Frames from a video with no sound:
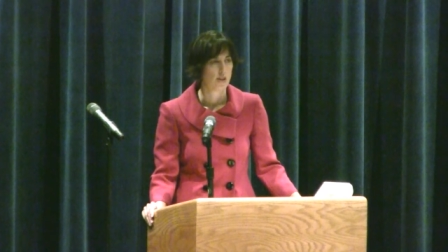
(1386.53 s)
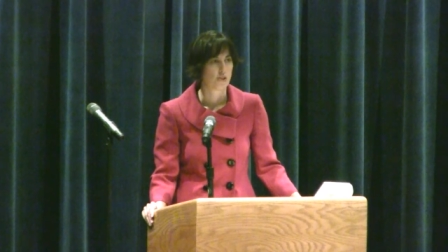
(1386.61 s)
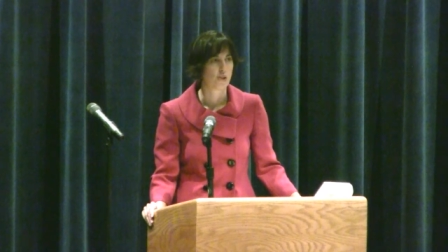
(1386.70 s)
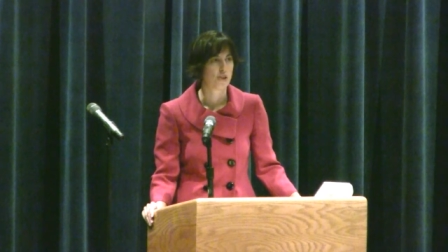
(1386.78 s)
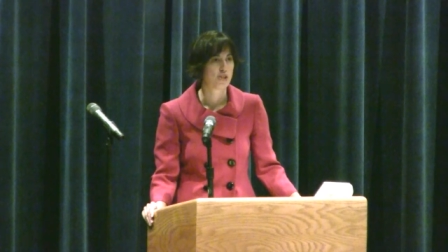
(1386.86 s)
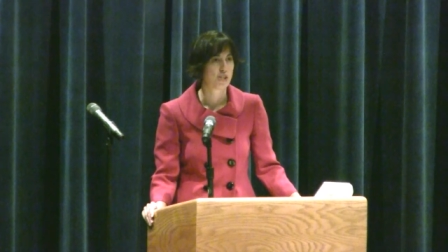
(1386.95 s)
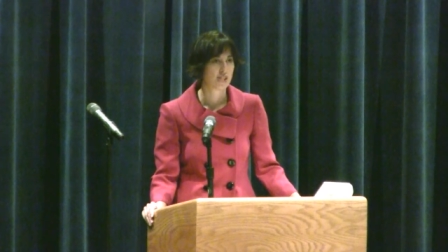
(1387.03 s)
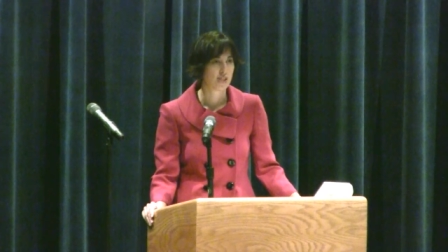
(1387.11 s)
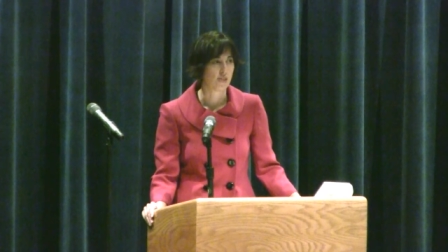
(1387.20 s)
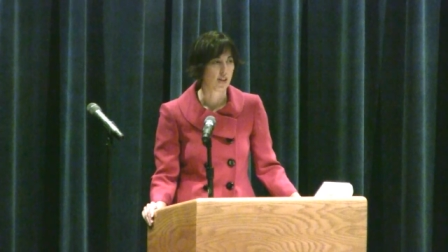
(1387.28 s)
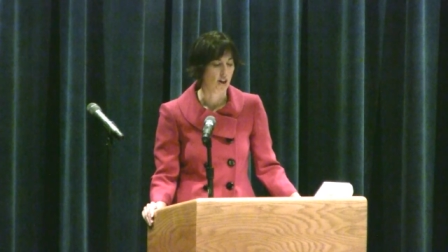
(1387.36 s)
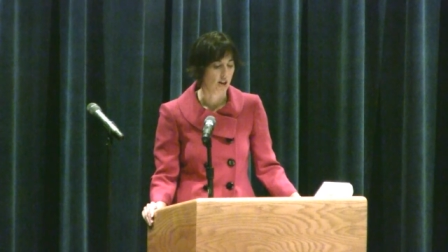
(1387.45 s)
So the gist
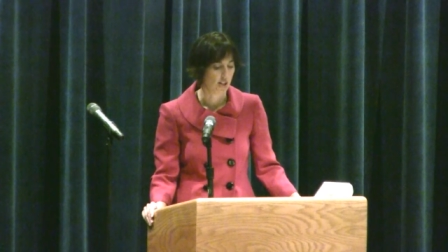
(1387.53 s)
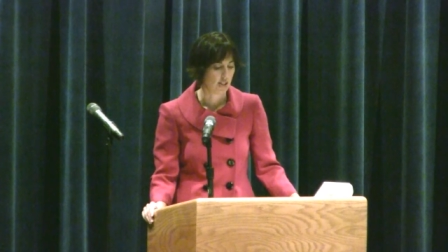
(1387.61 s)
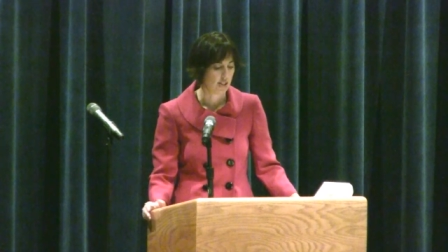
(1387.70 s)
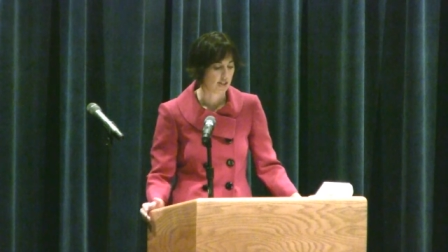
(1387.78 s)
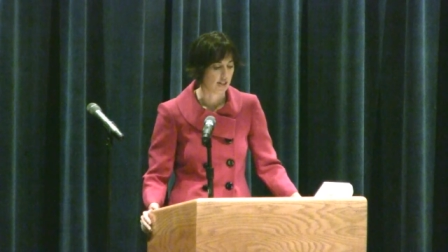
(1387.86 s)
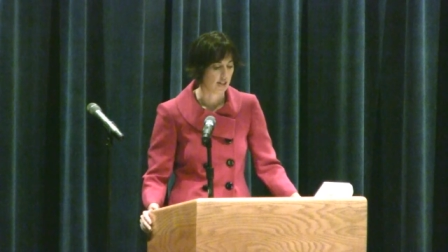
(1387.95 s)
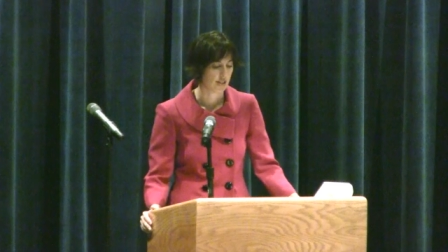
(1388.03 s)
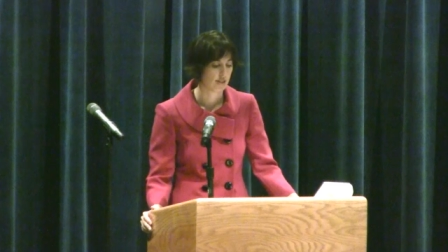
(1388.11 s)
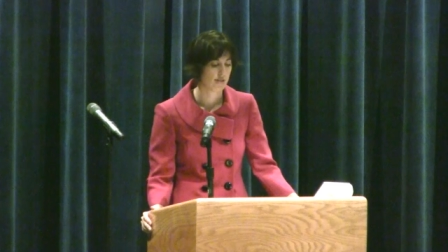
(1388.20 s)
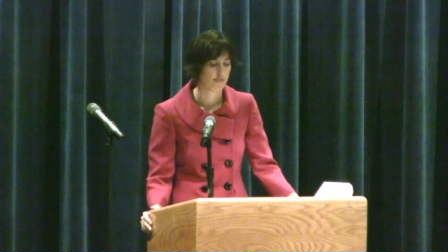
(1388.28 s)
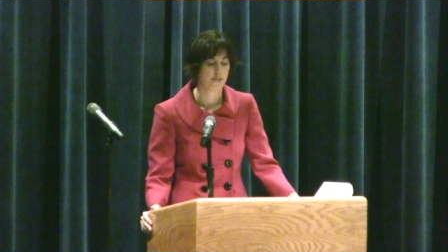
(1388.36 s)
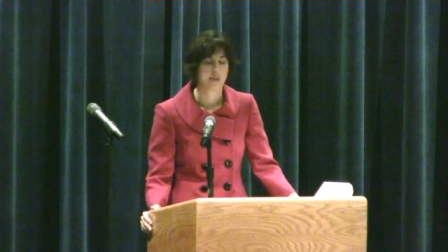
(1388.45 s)
of it all is
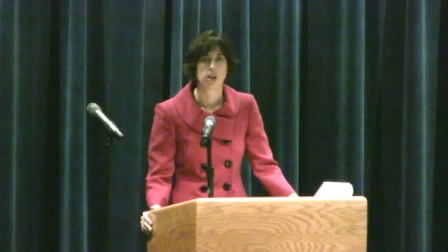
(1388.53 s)
this: